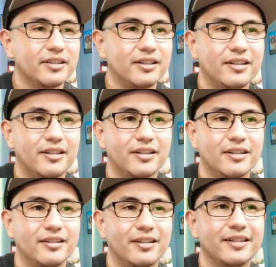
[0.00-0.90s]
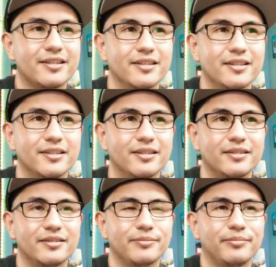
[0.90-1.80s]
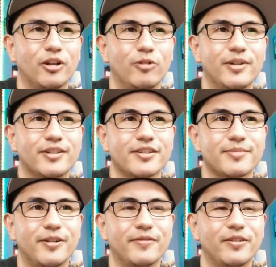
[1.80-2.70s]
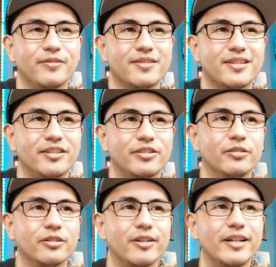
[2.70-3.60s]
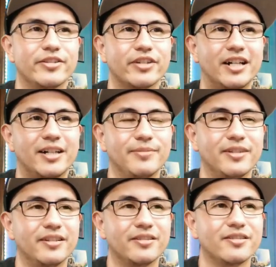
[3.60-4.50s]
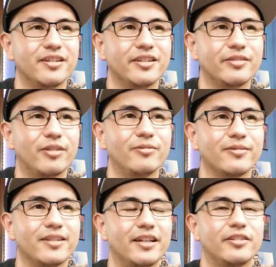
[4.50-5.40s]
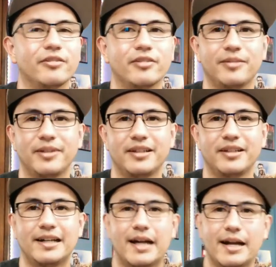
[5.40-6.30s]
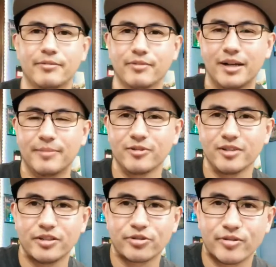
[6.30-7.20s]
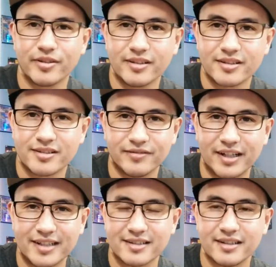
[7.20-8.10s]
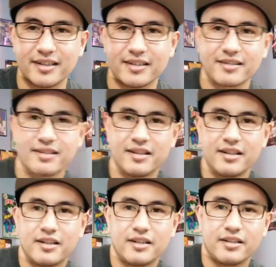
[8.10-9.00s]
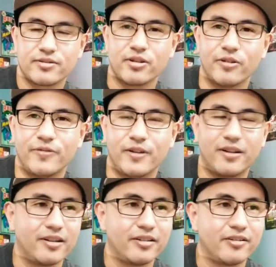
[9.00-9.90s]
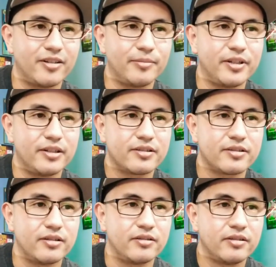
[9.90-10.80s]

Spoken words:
are into low budget smartphones that do a great job, then there's nothing wrong with that. You know what I mean? I'm really enjoying this device, guys, so far. You know what I mean? So,